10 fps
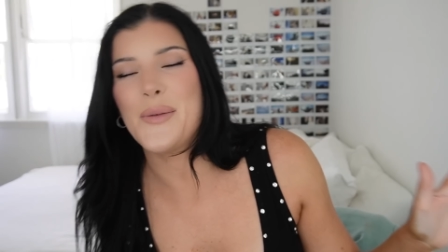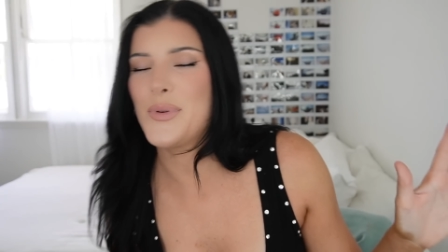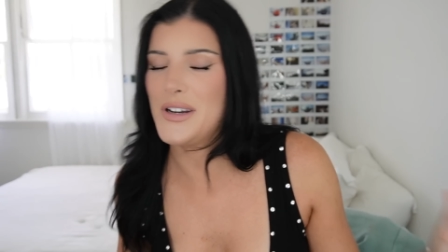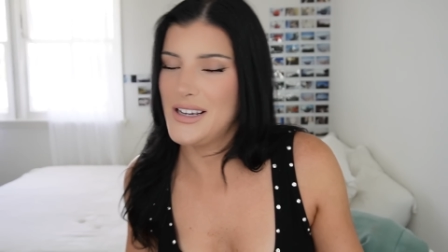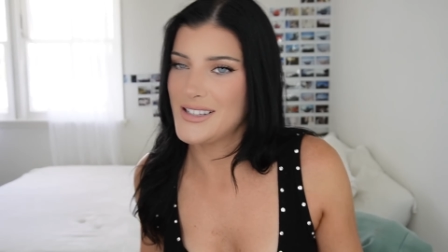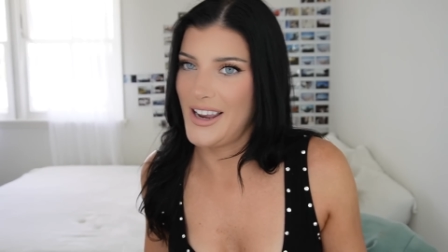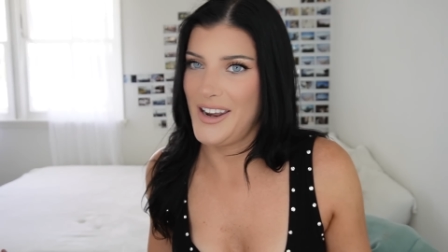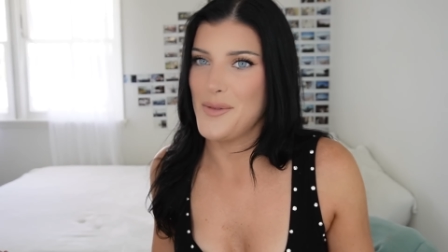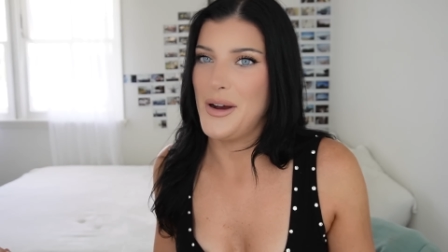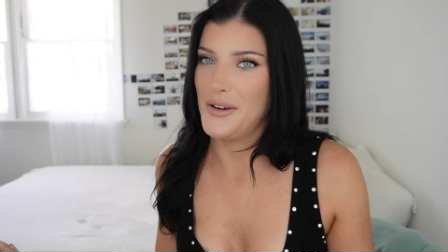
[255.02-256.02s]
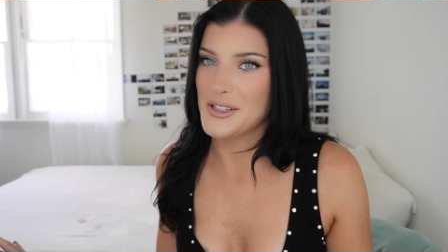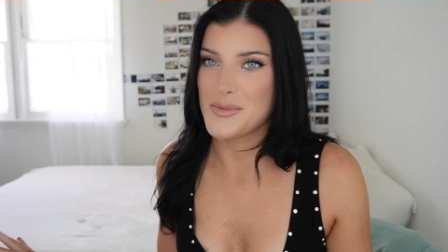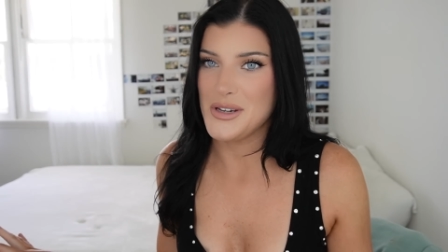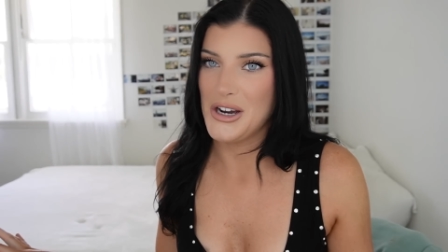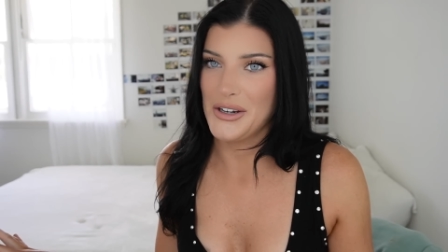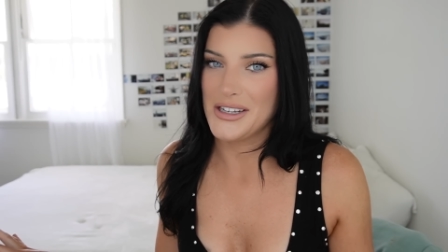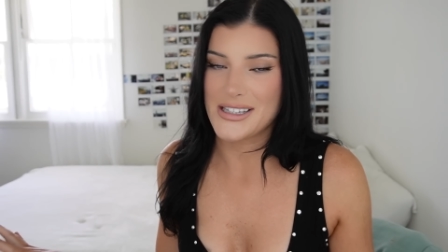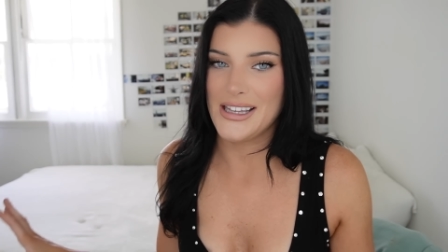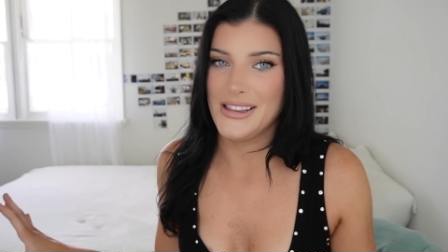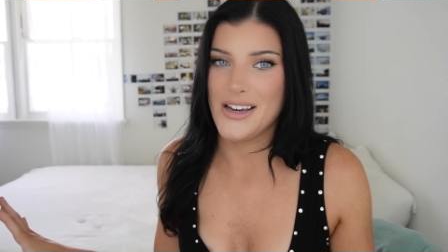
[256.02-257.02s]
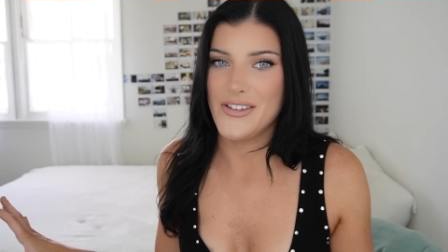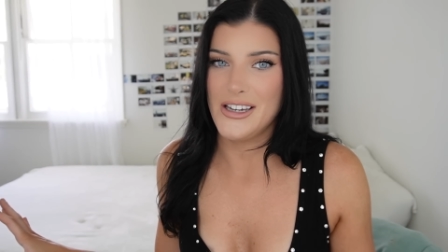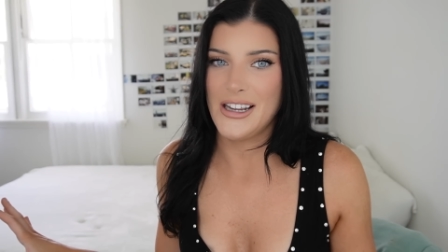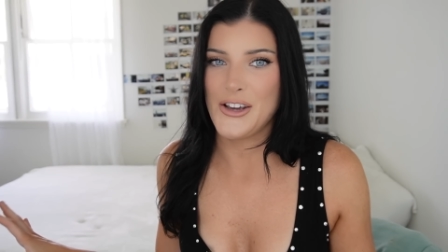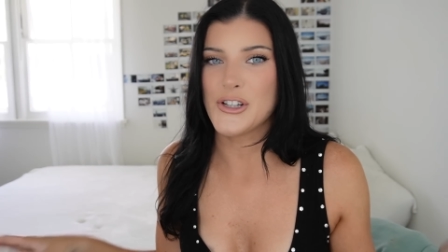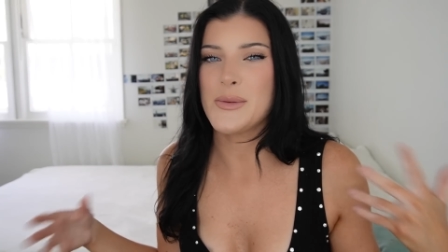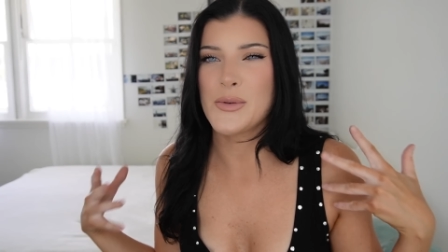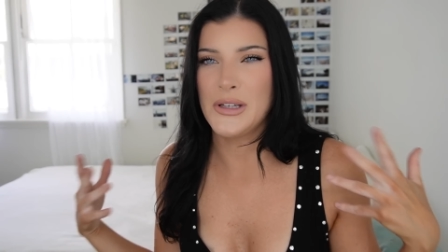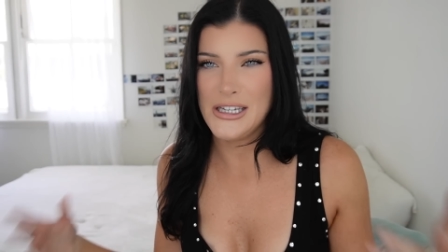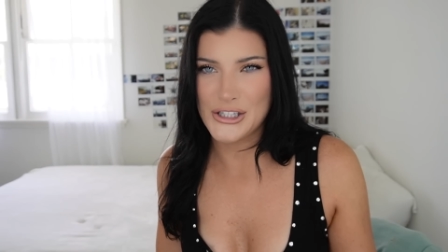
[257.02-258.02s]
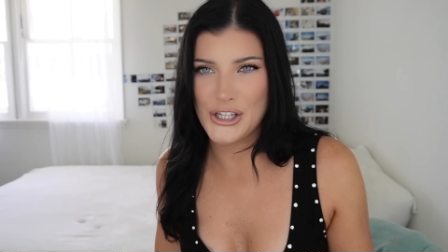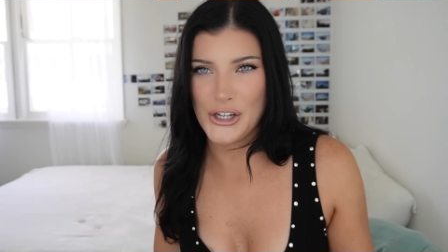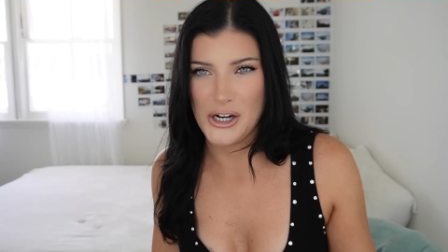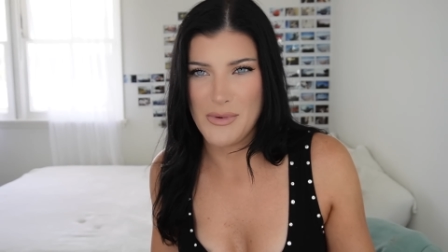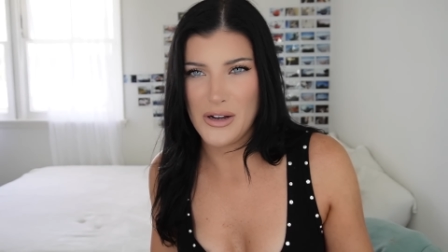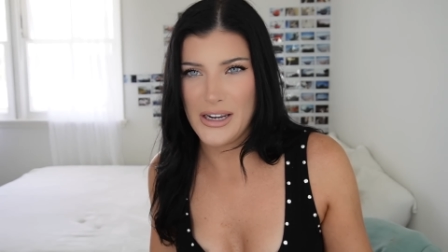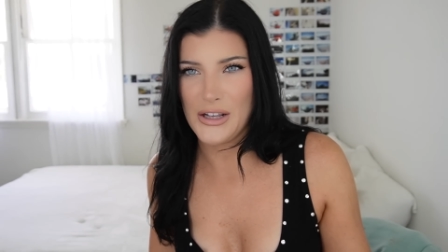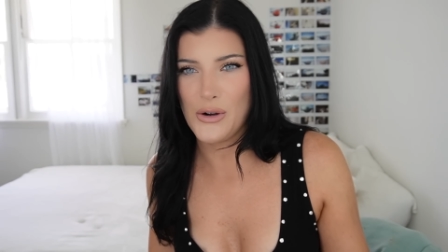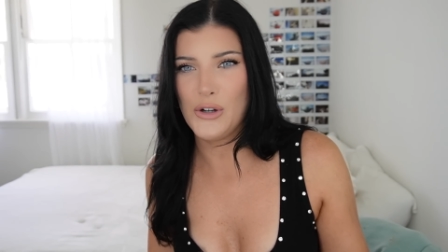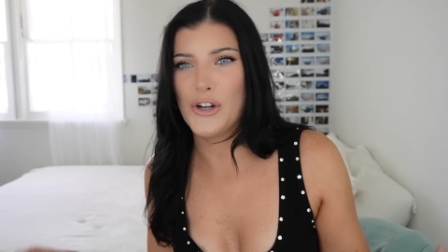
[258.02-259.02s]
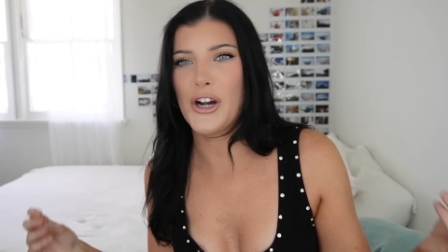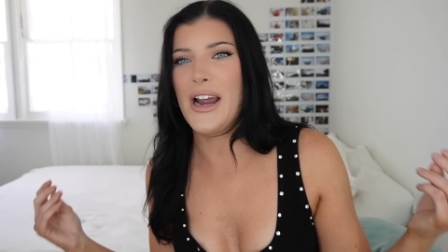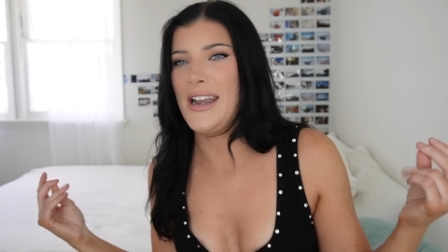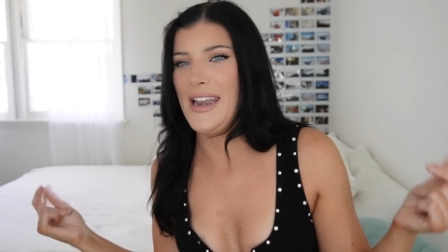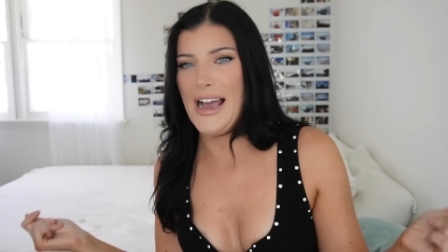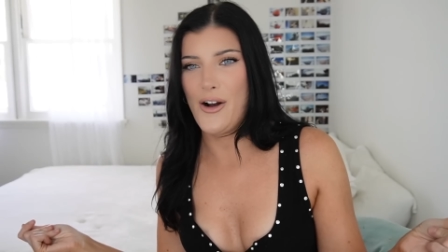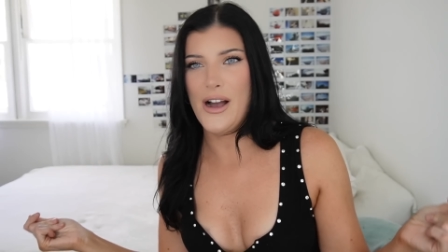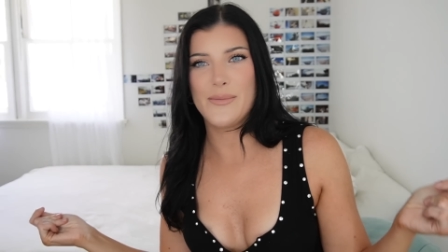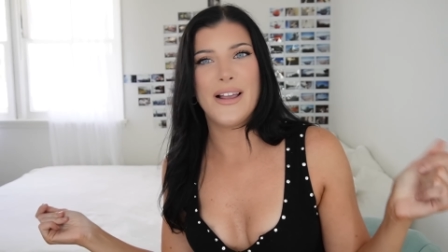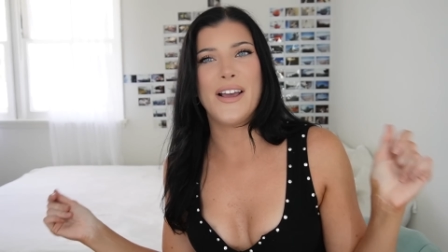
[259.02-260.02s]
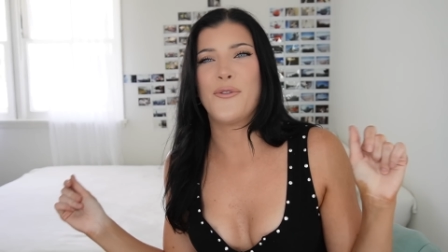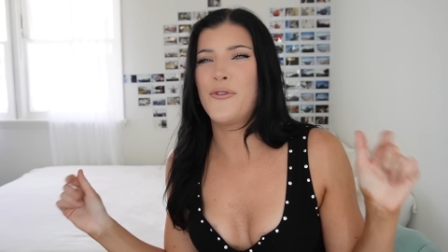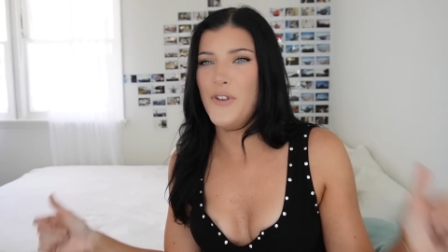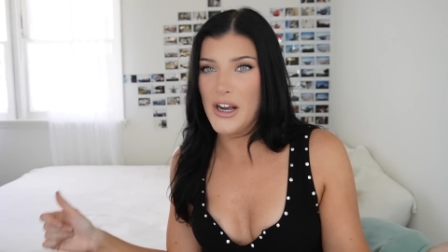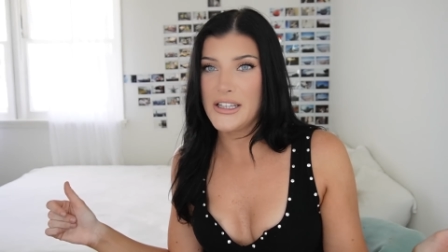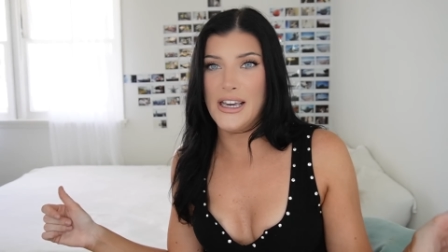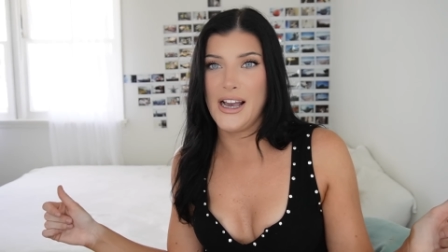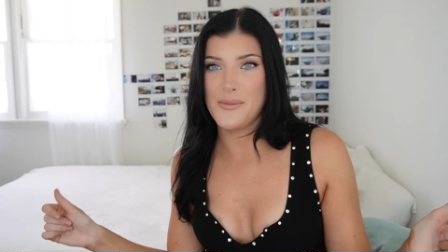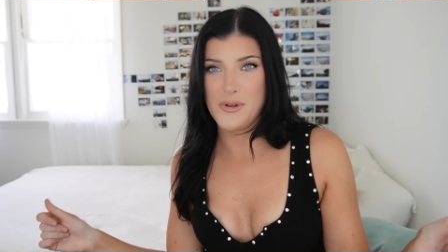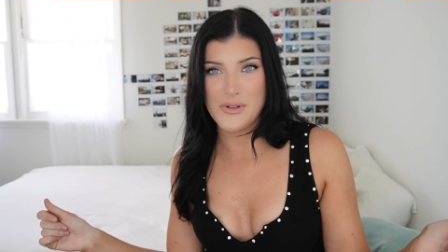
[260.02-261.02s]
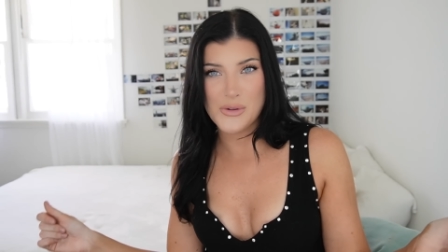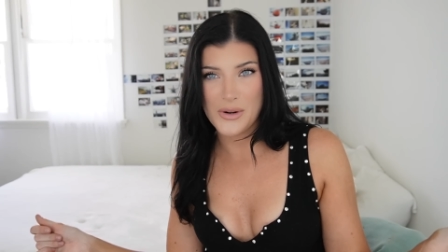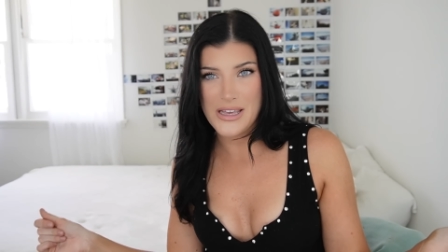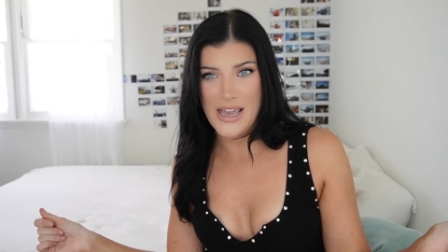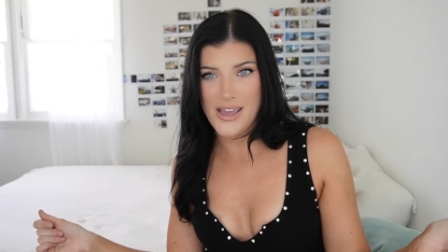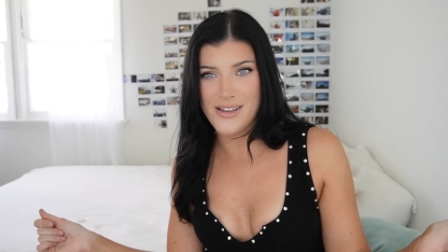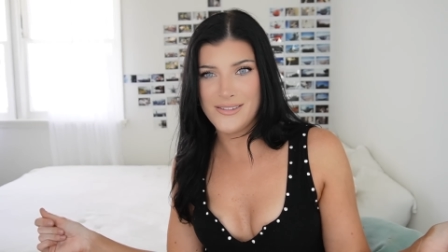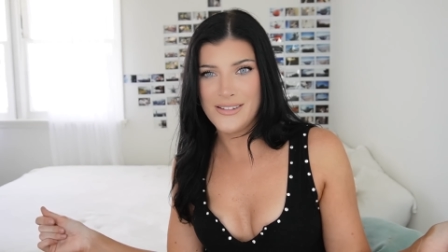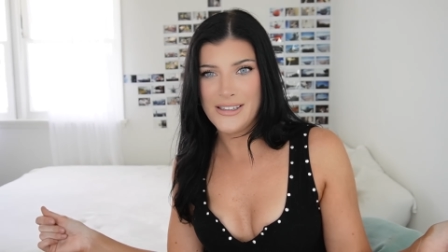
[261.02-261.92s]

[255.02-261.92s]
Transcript: I'm pretty excited about it, to be honest. I love it. I used to be really insecure about getting older, and now I'm like, fuck yeah, I'm gonna be 28.